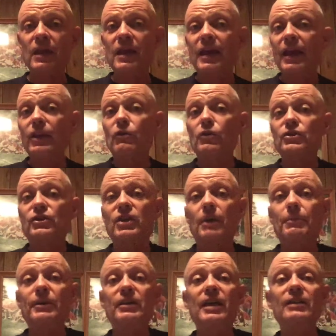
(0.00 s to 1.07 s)
And of course, it's
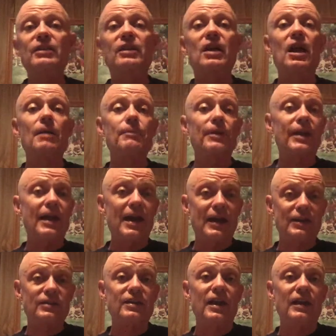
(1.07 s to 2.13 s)
helping take the carbon
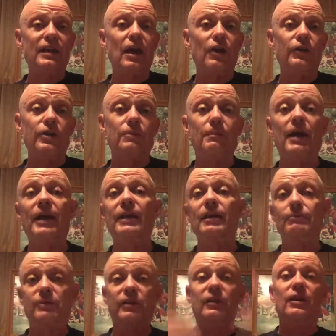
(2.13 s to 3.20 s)
dioxide out of your body
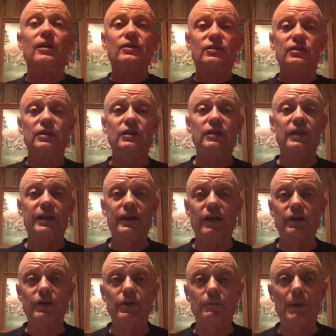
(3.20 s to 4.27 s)
up to the lungs to get out
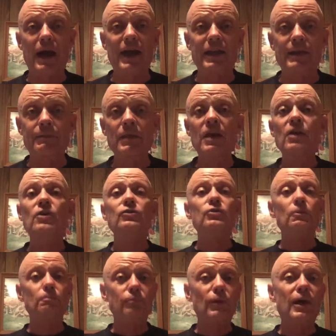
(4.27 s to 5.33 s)
of your body. So
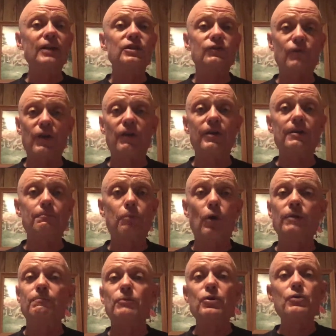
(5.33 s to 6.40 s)
blood's very
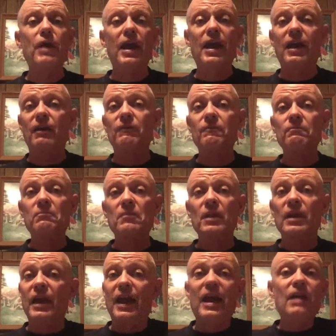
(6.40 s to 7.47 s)
important. You have
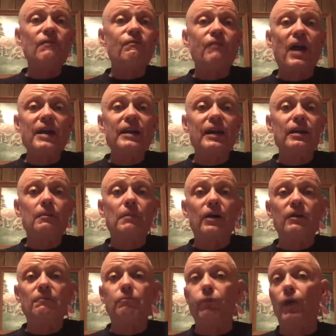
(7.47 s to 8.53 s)
a finite amount
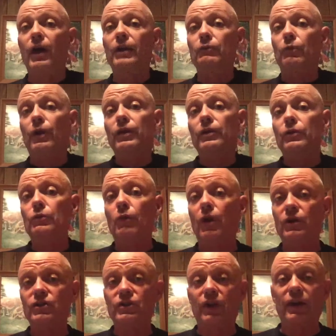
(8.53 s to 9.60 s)
of blood when you are
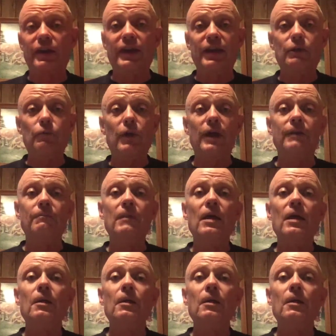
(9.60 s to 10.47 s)
starting any run.